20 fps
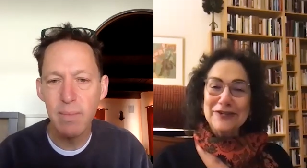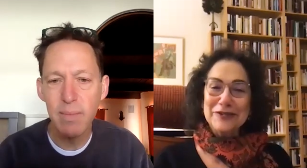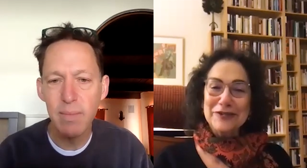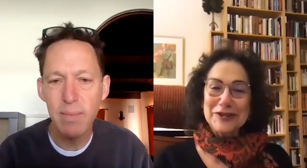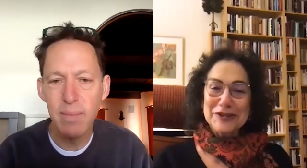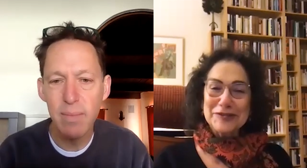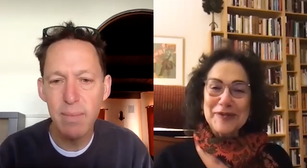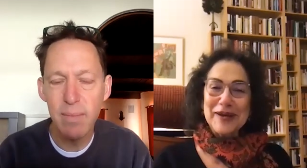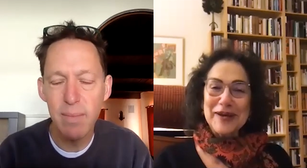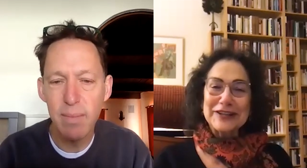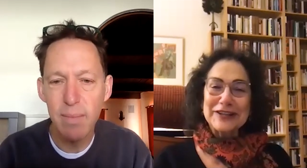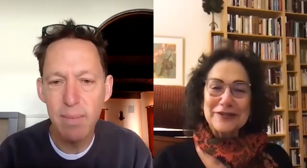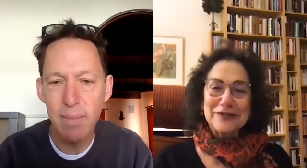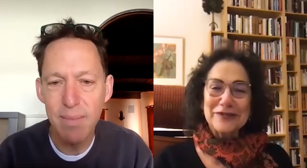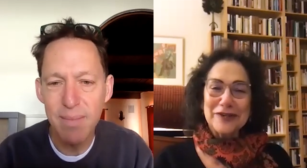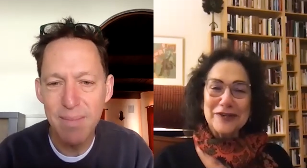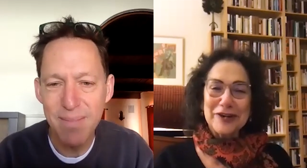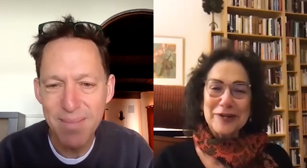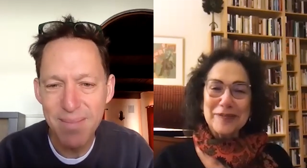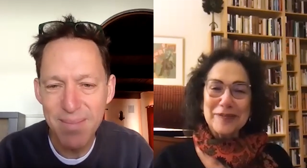Speaker 1: I respect
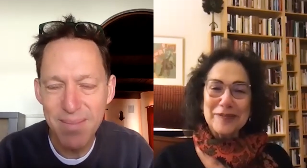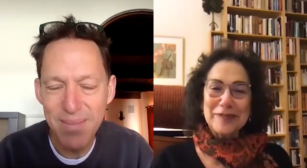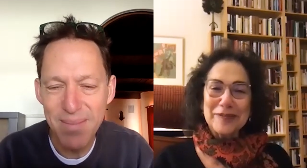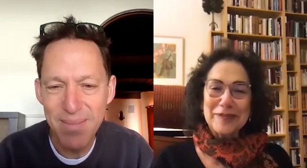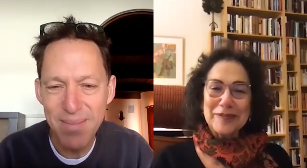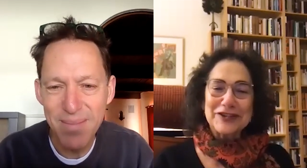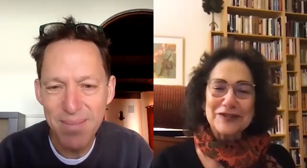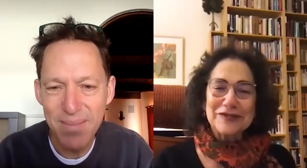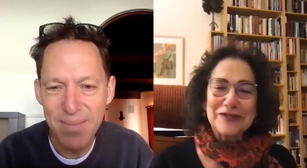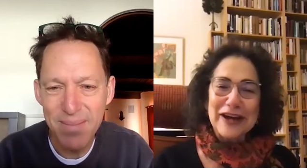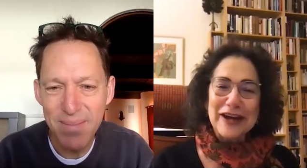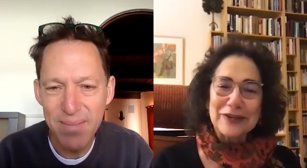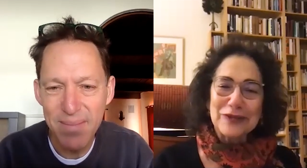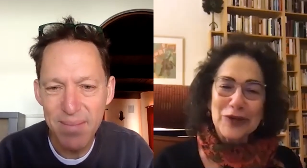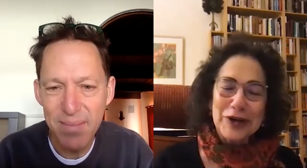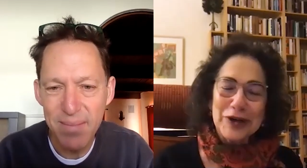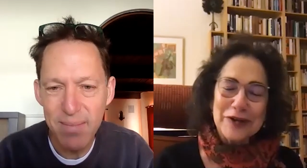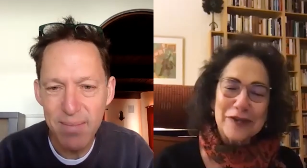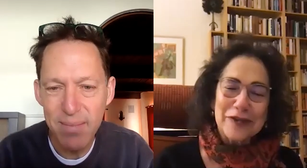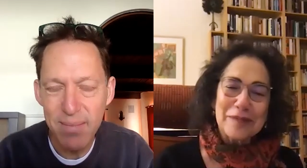him very much. In
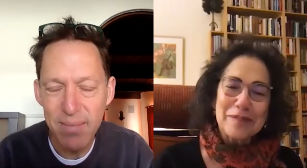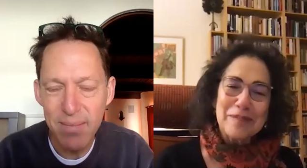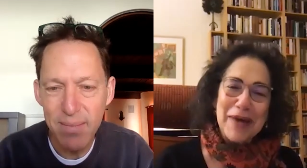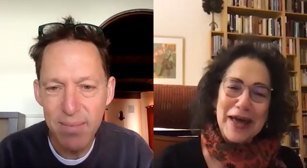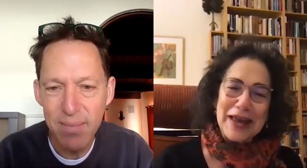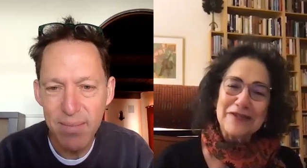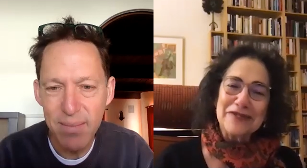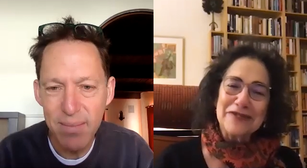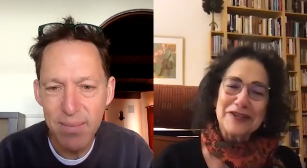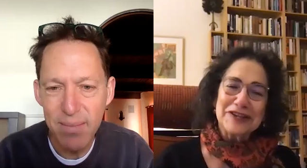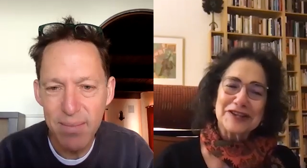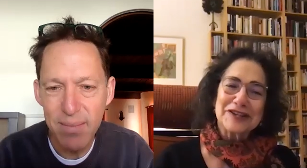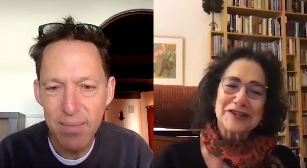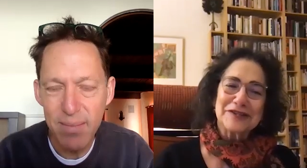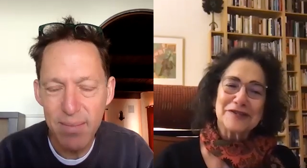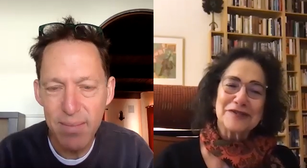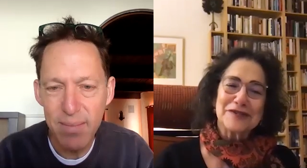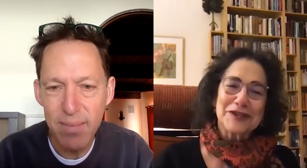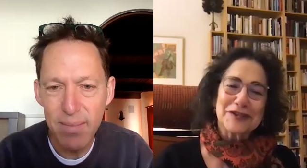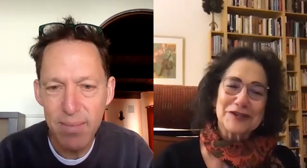fact, one of the
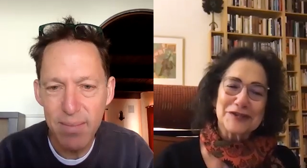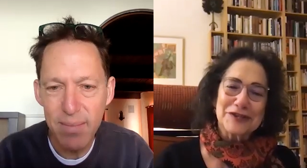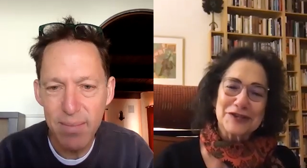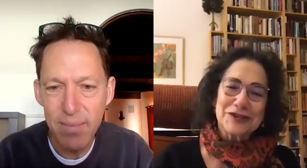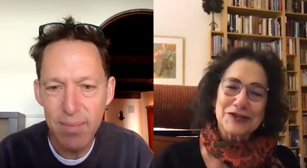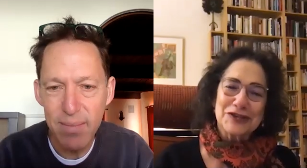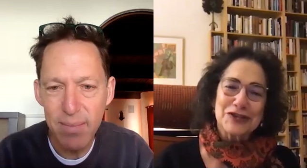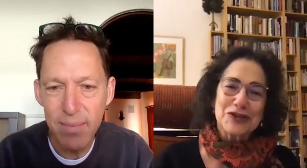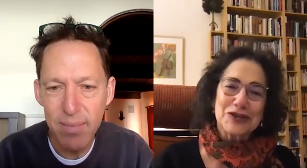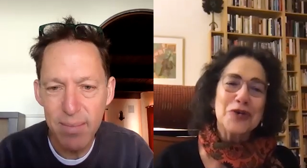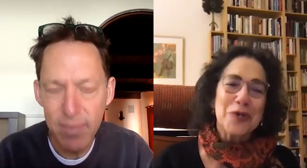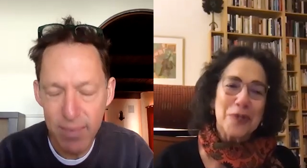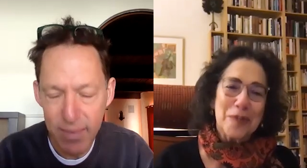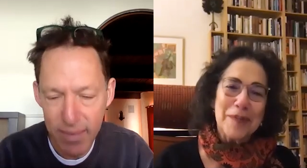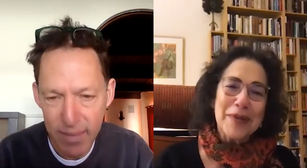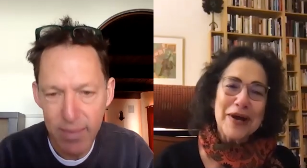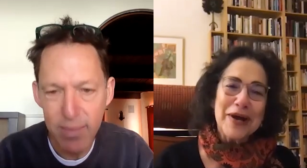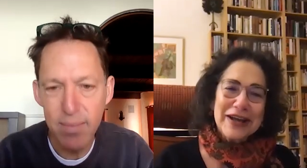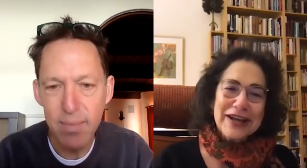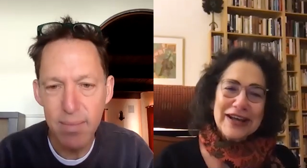benefits of
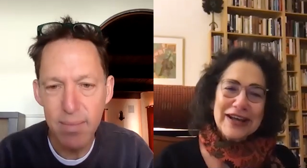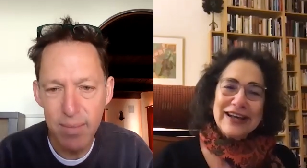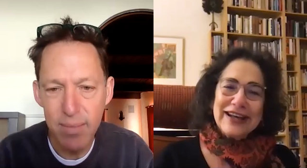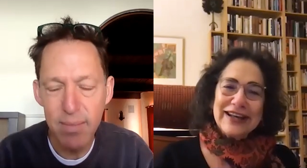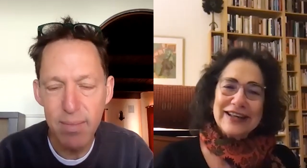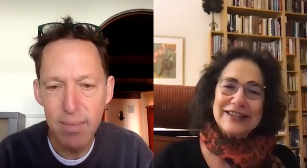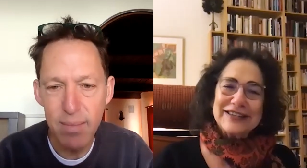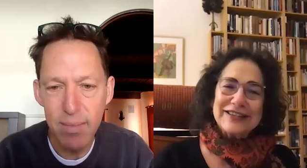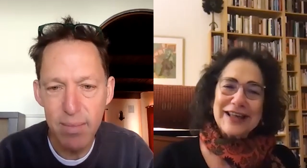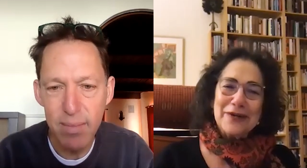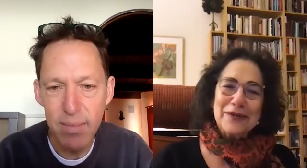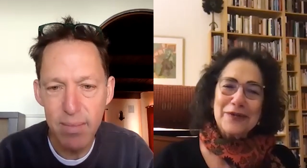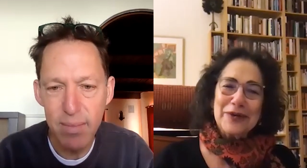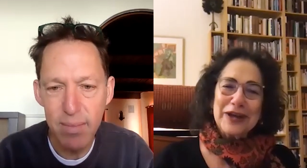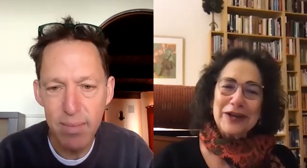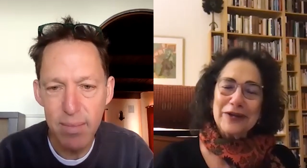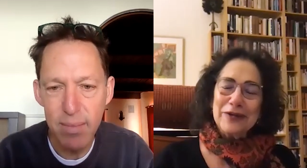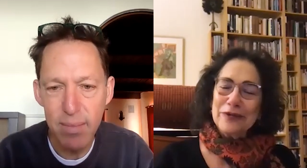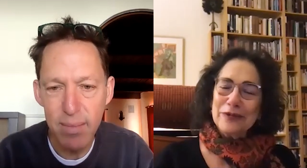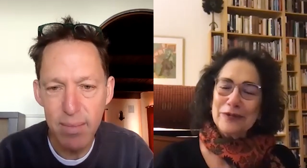Zoom is
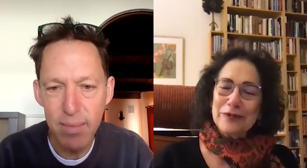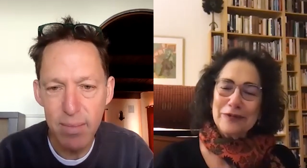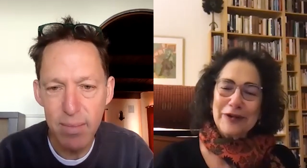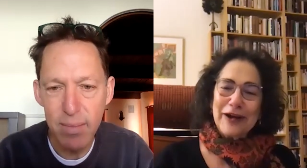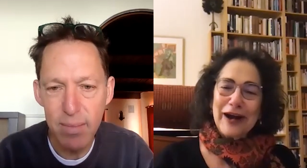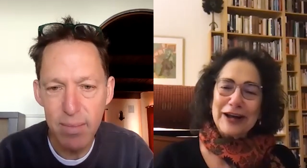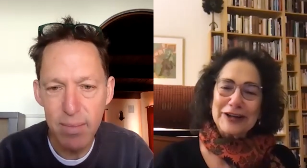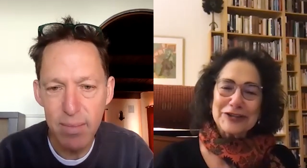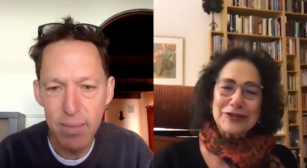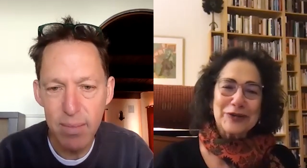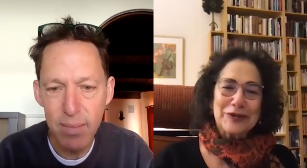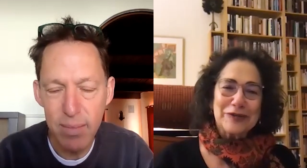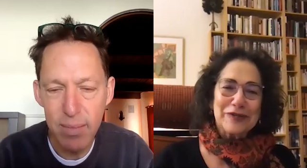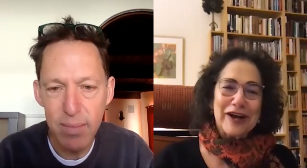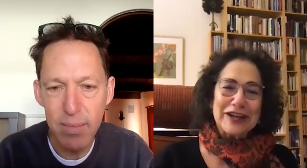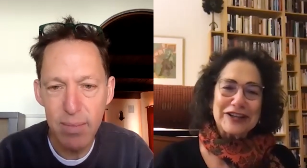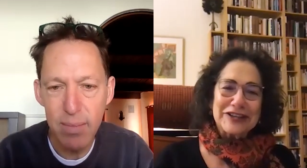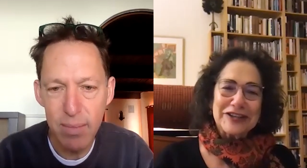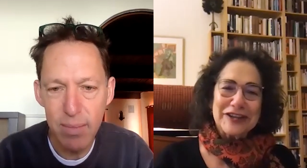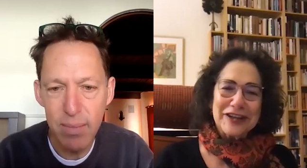that we got to
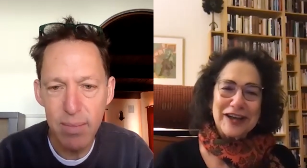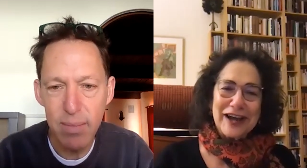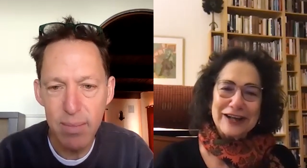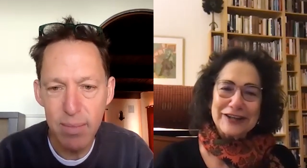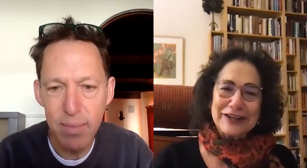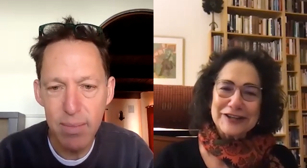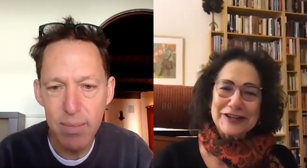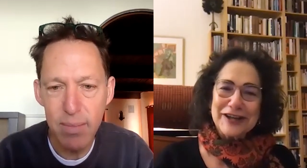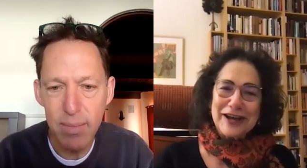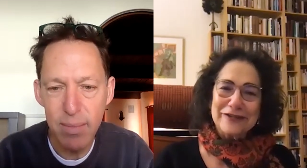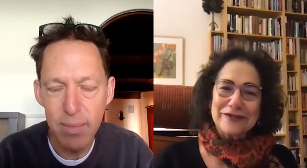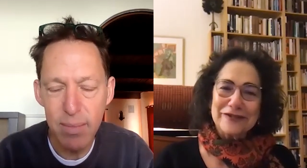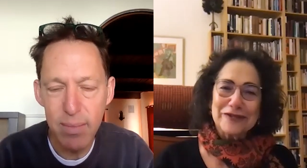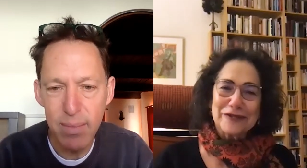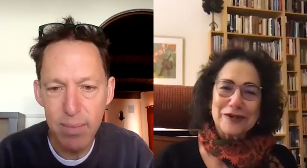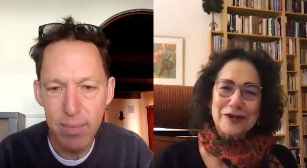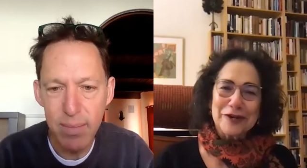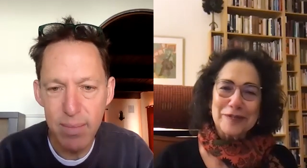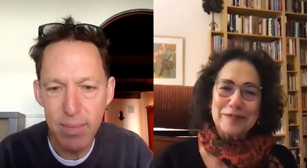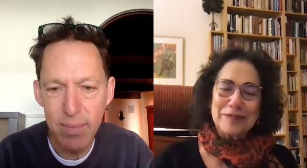invite to the Einstein
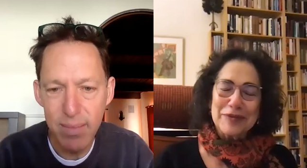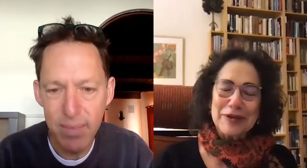Forum